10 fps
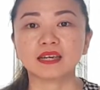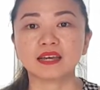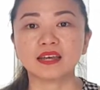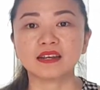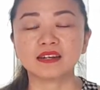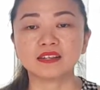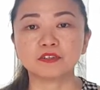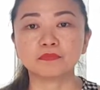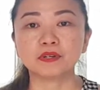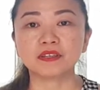And then as
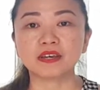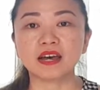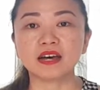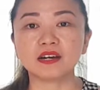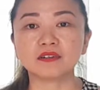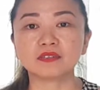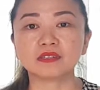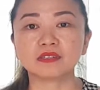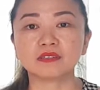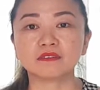you breathe out,
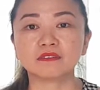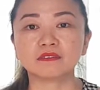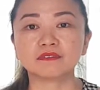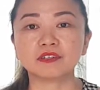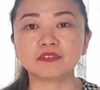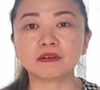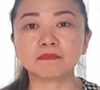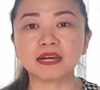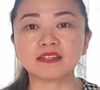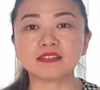feel your
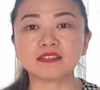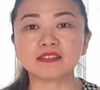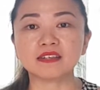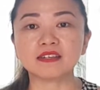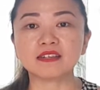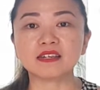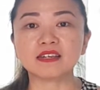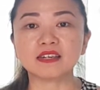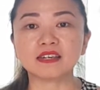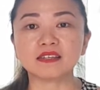belly sinking
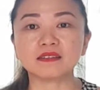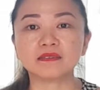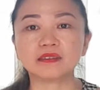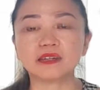in.